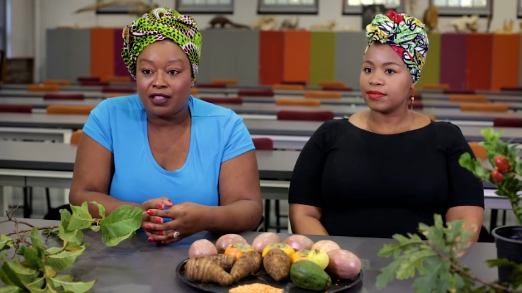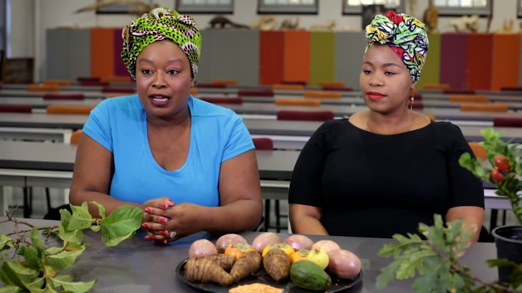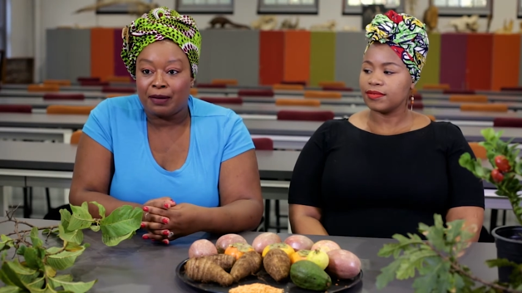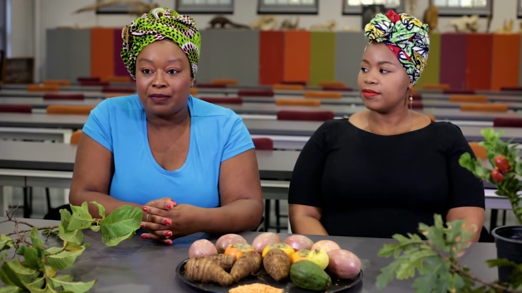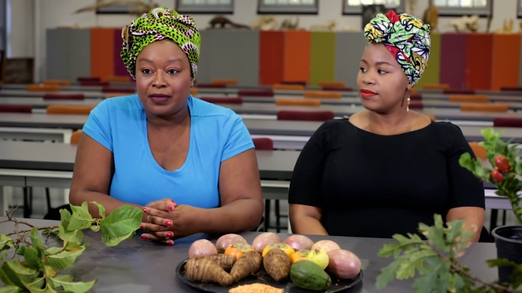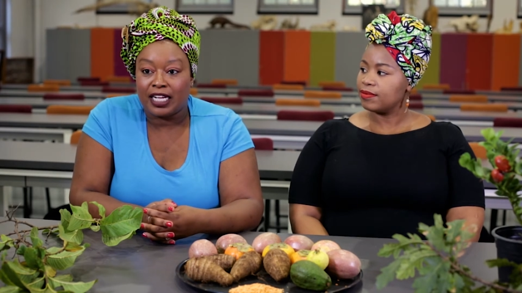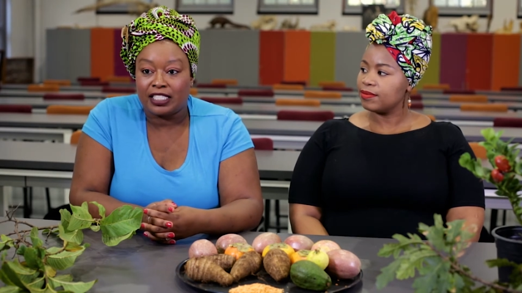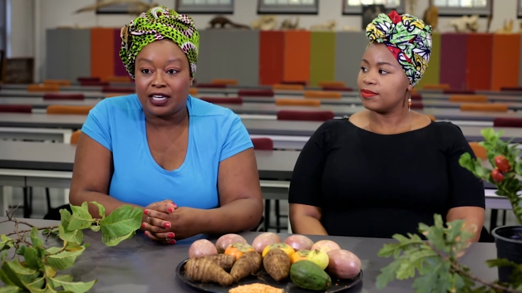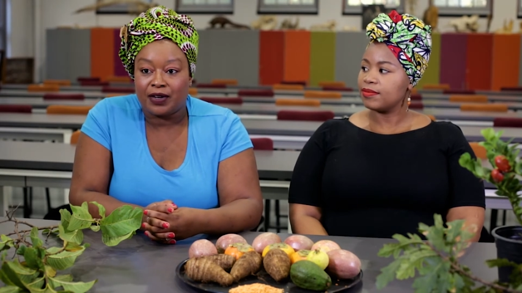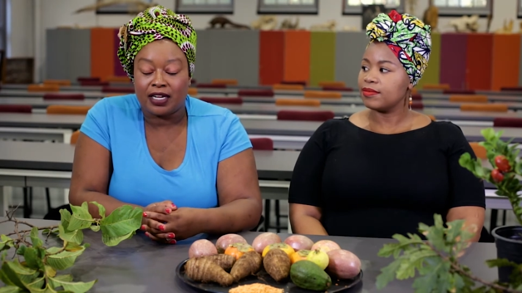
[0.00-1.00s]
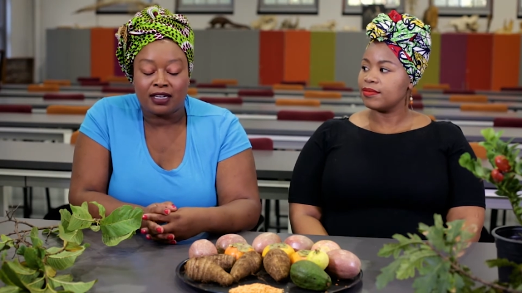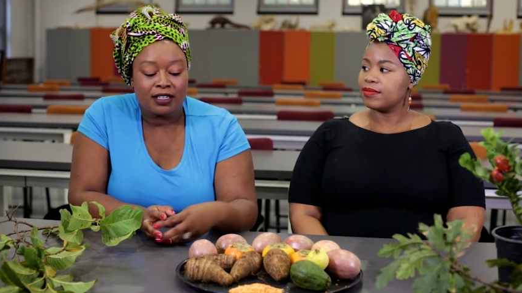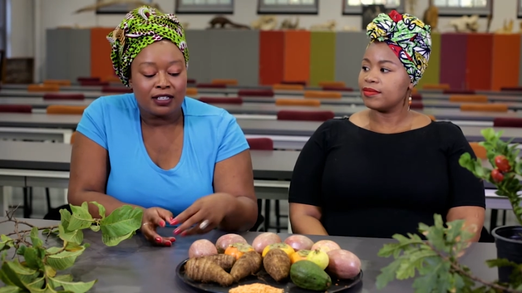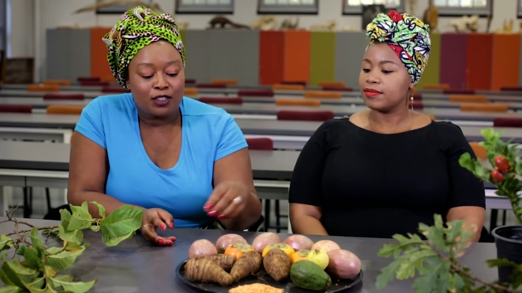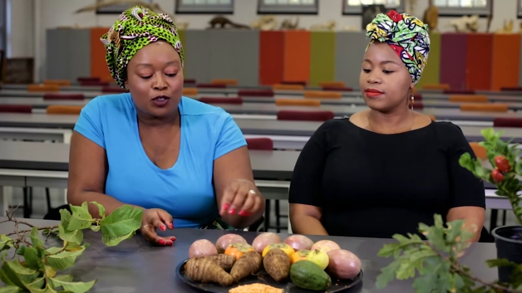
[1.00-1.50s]
Speaker 1: um, Nigeria.
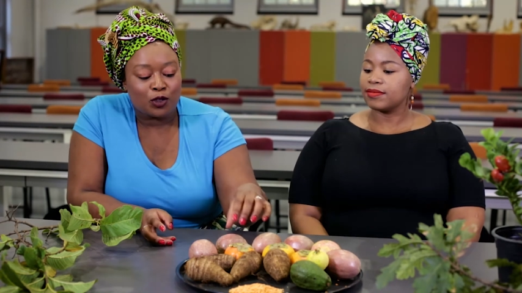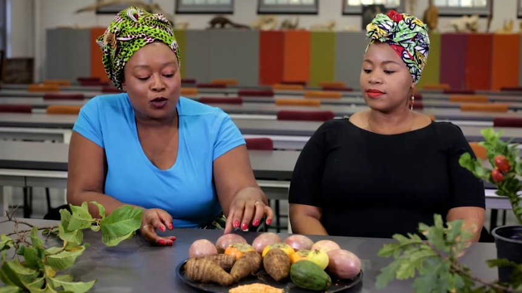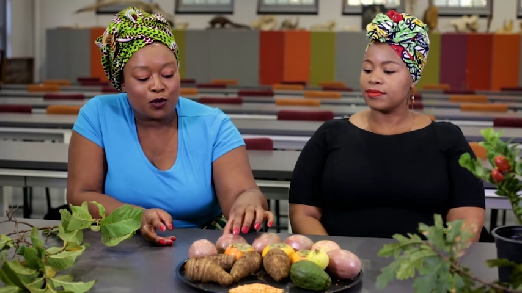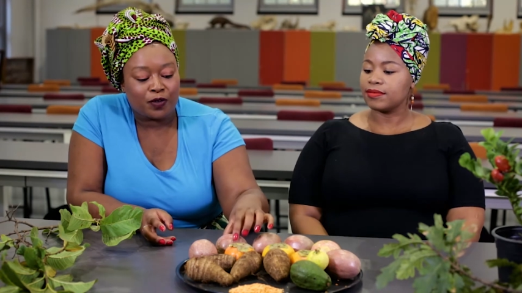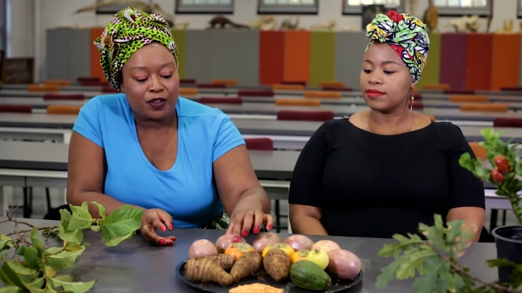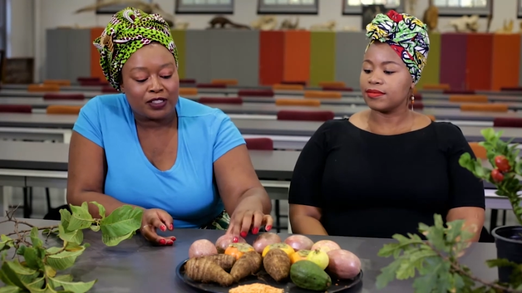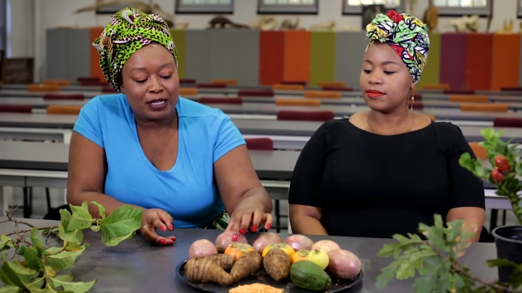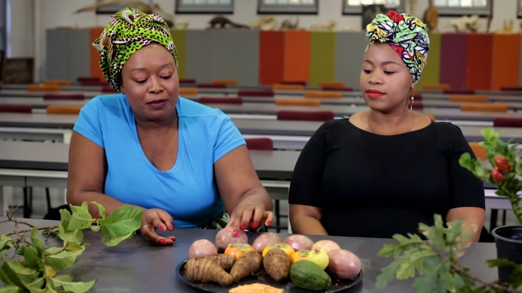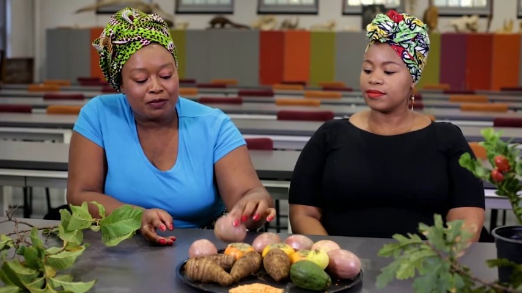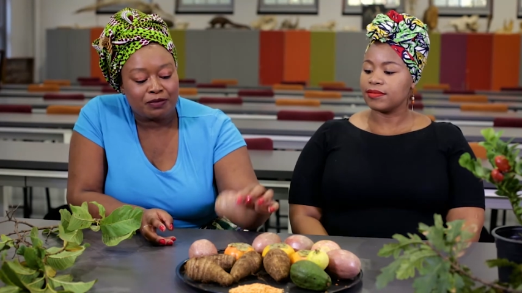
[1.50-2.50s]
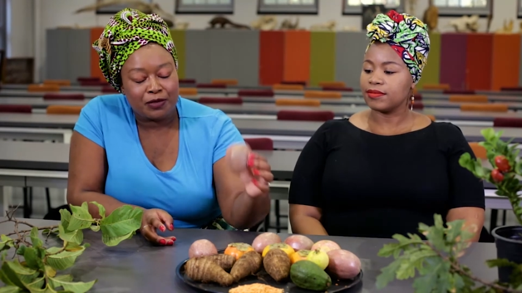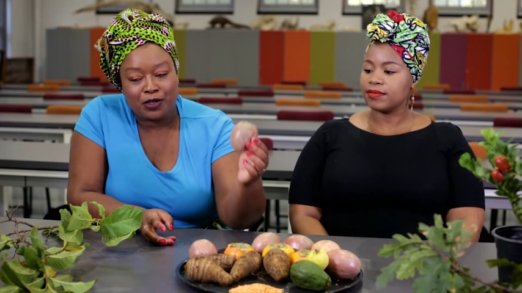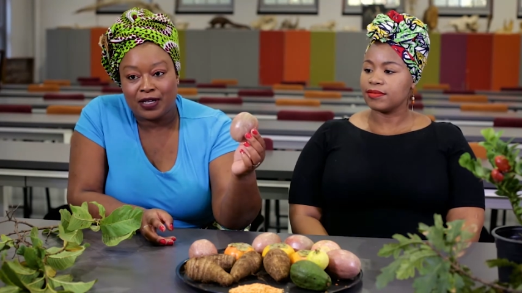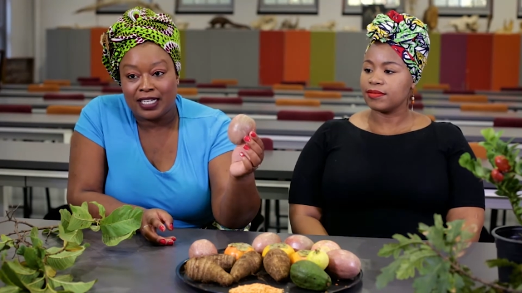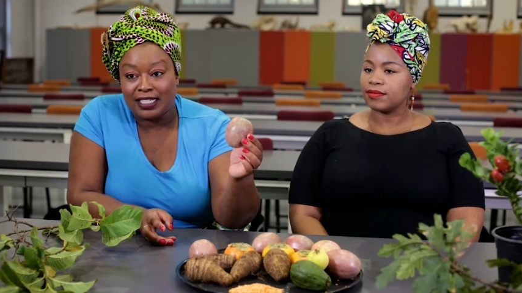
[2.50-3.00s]
So we've got some
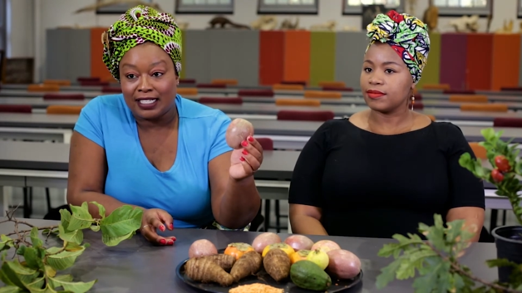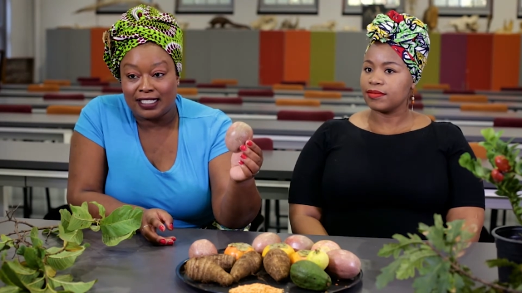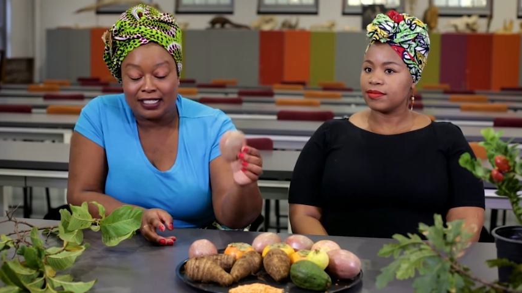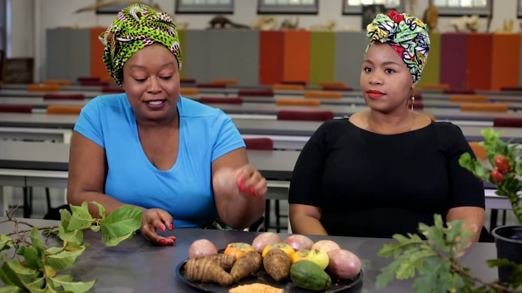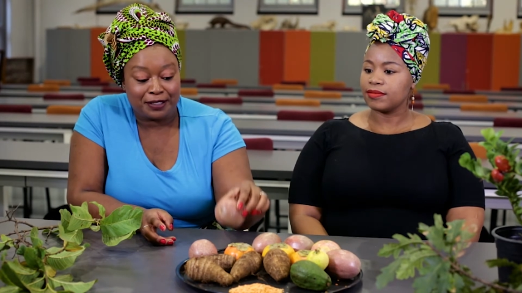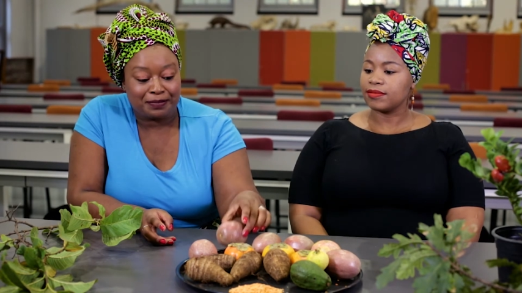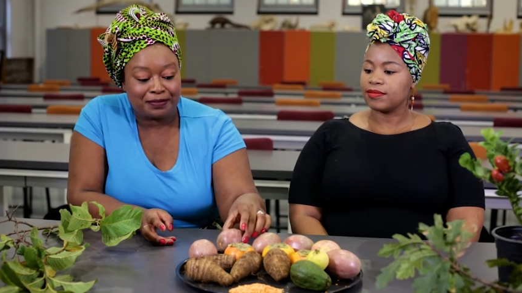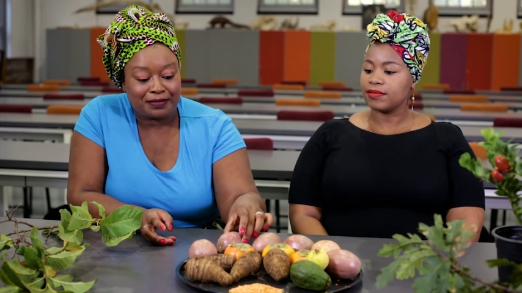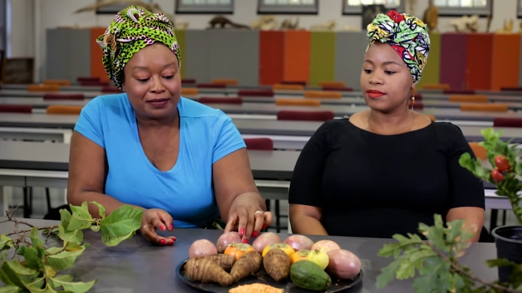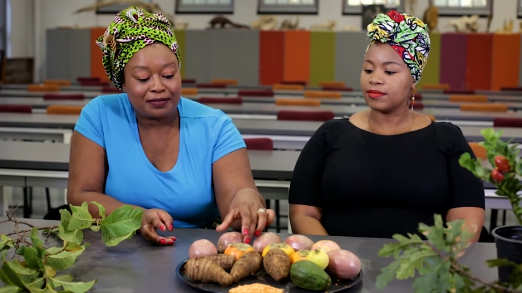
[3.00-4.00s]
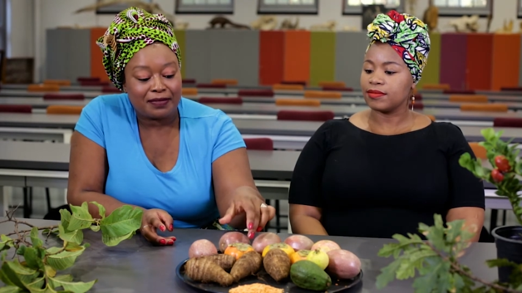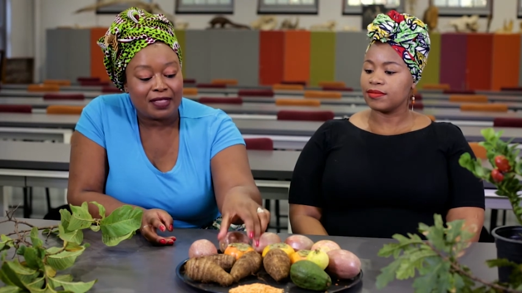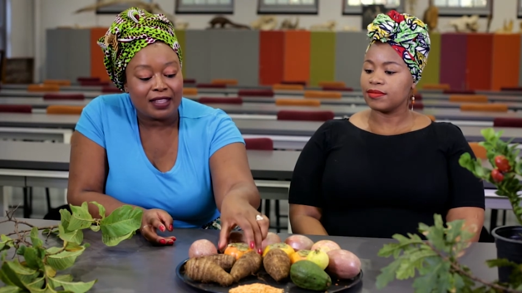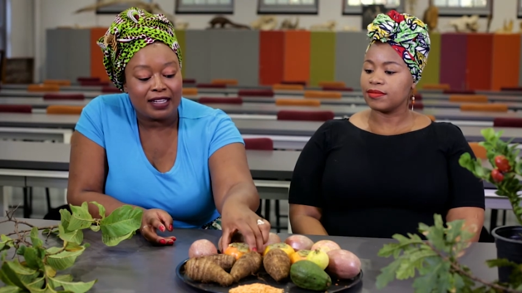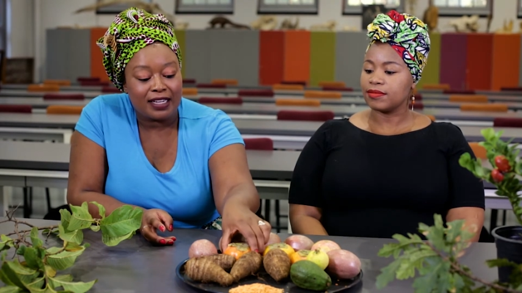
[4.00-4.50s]
granadelas,
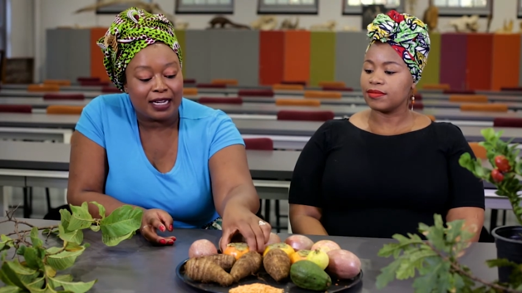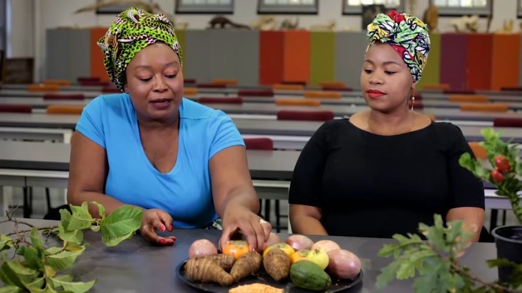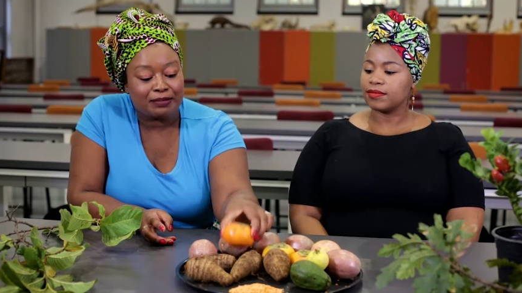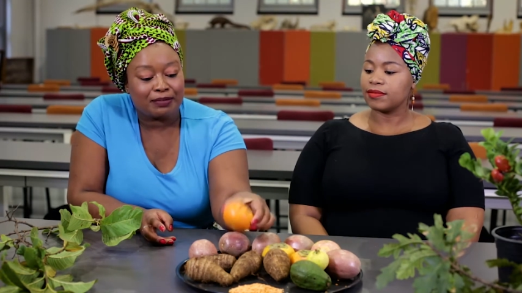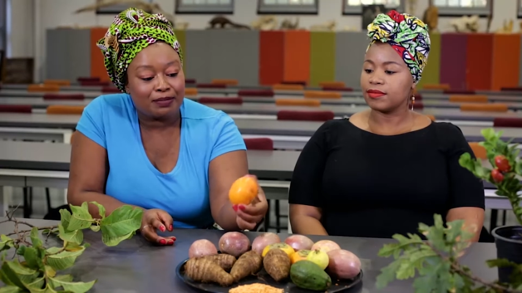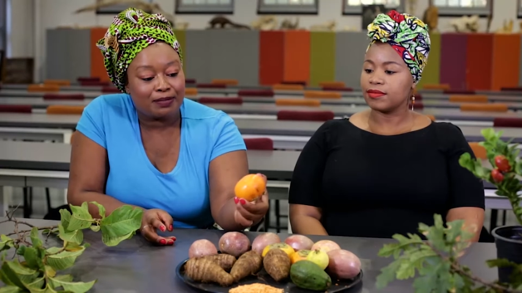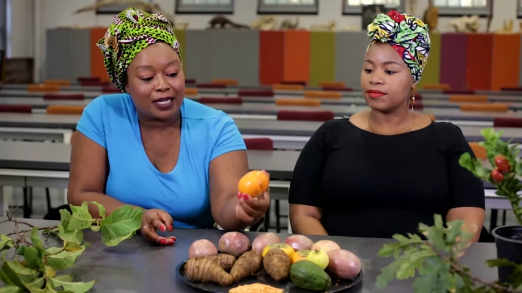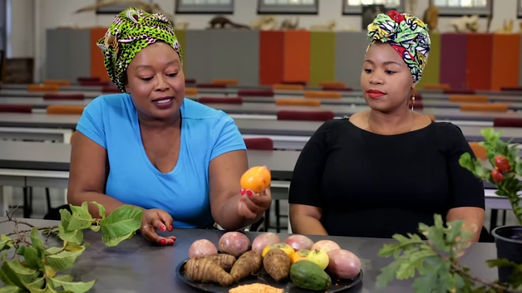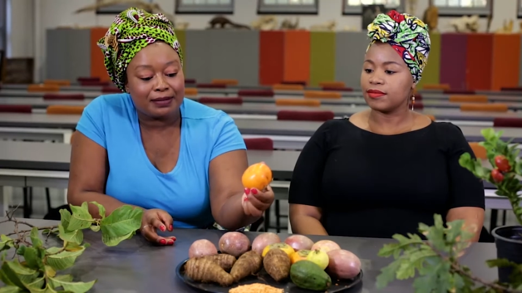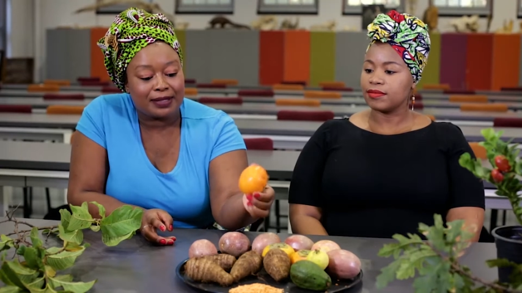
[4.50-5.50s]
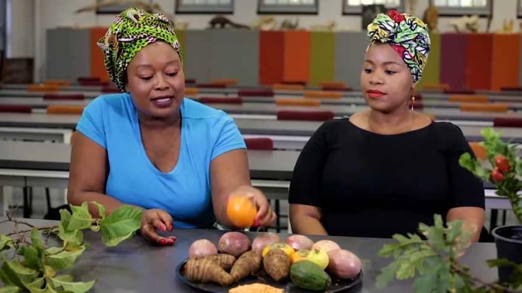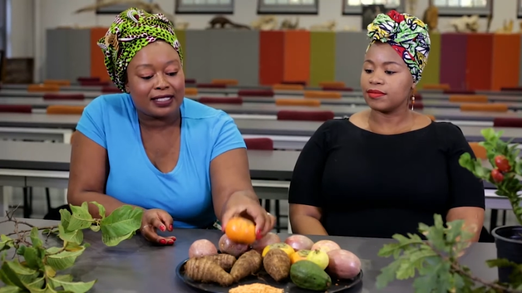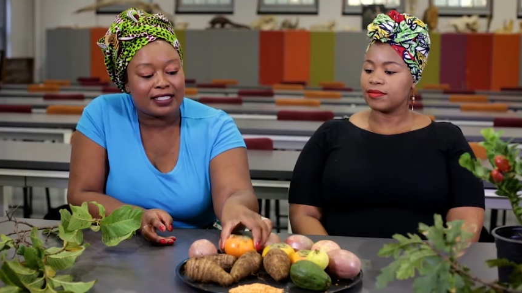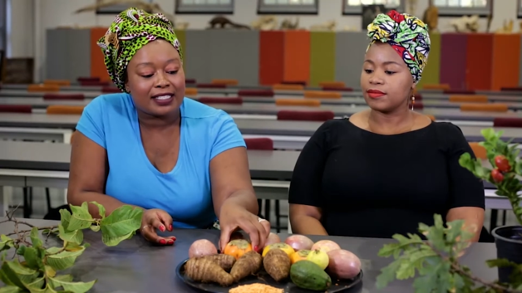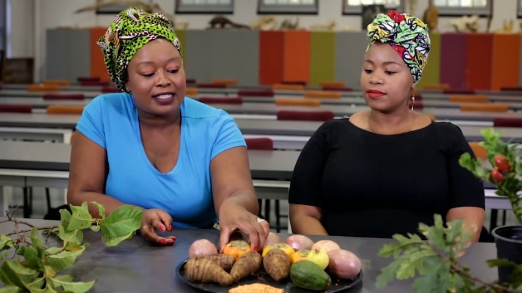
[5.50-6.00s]
um,
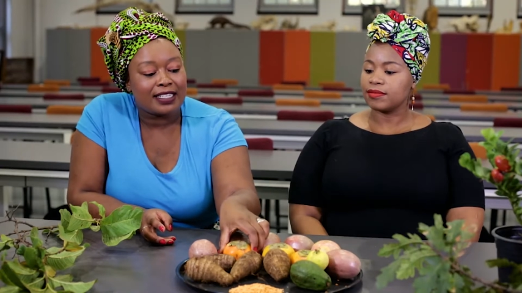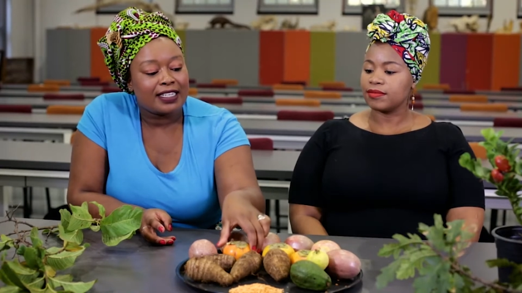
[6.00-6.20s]
persimmons,